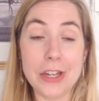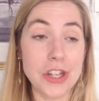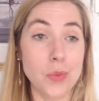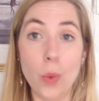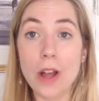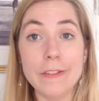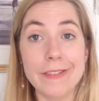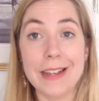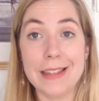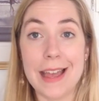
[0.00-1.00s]
is just one
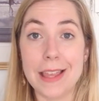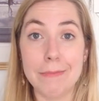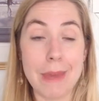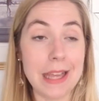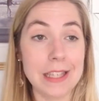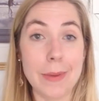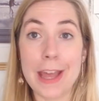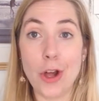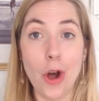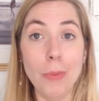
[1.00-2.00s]
facet that makes them
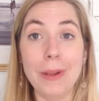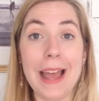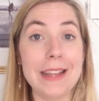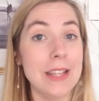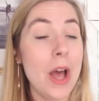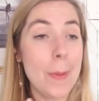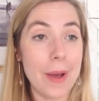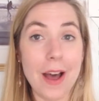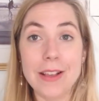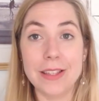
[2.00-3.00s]
a complex
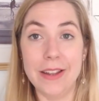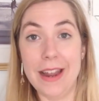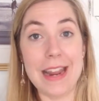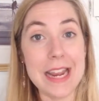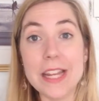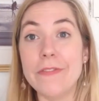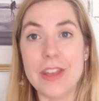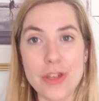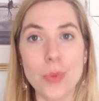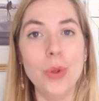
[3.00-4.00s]
person, an
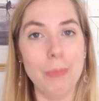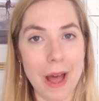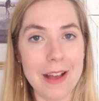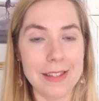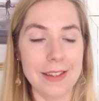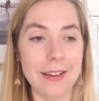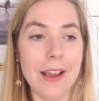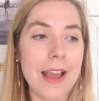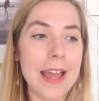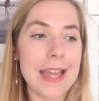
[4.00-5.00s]
individual person.
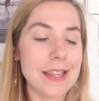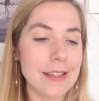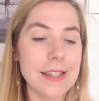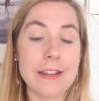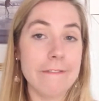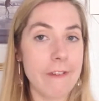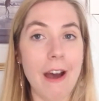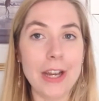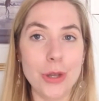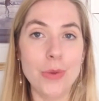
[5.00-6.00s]
It doesn't
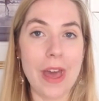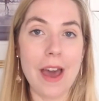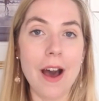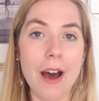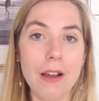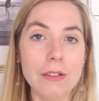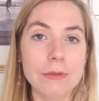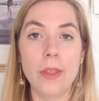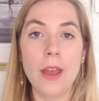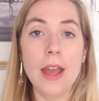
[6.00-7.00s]
define who they are.
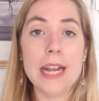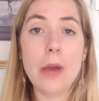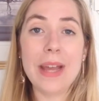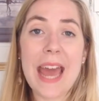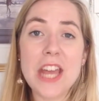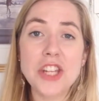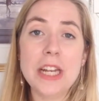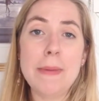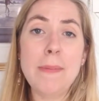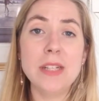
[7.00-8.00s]
Now
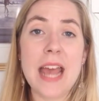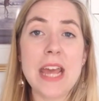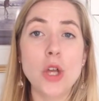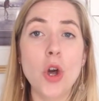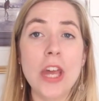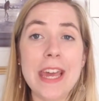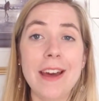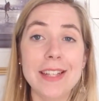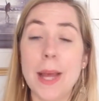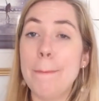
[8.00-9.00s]
occasionally people take cookie
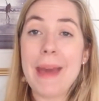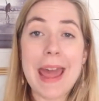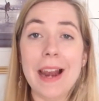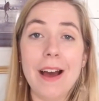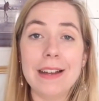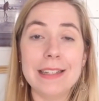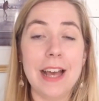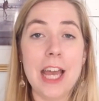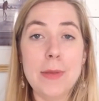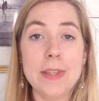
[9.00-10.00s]
cutter male
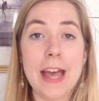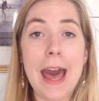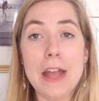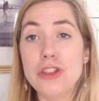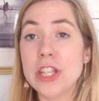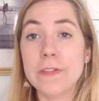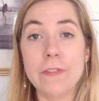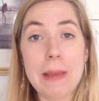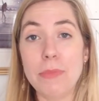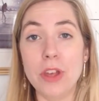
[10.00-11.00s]
archetypes and just
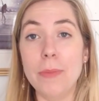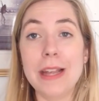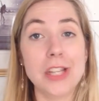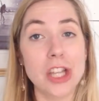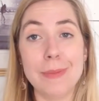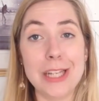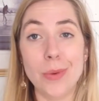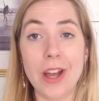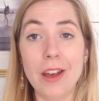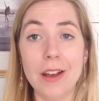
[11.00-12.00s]
flip them and turn them
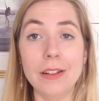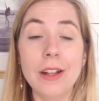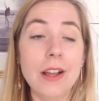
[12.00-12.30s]
into a girl.